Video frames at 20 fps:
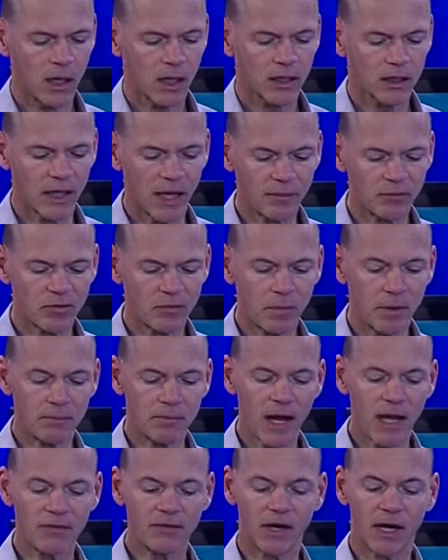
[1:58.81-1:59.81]
Claims have been
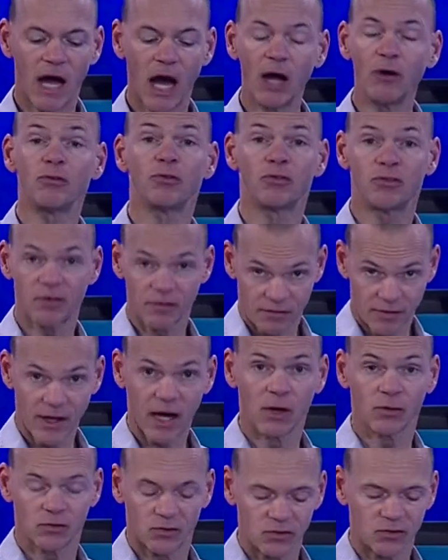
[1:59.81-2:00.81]
made that hundreds of
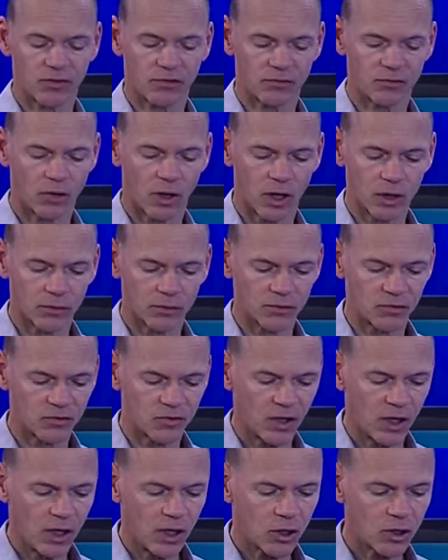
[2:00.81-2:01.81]
thousands of dollars
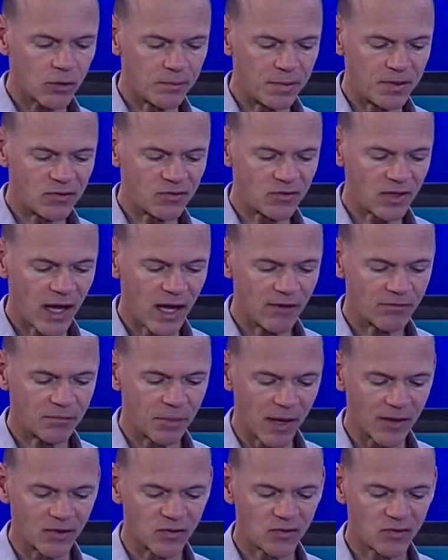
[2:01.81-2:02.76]
could be saved by the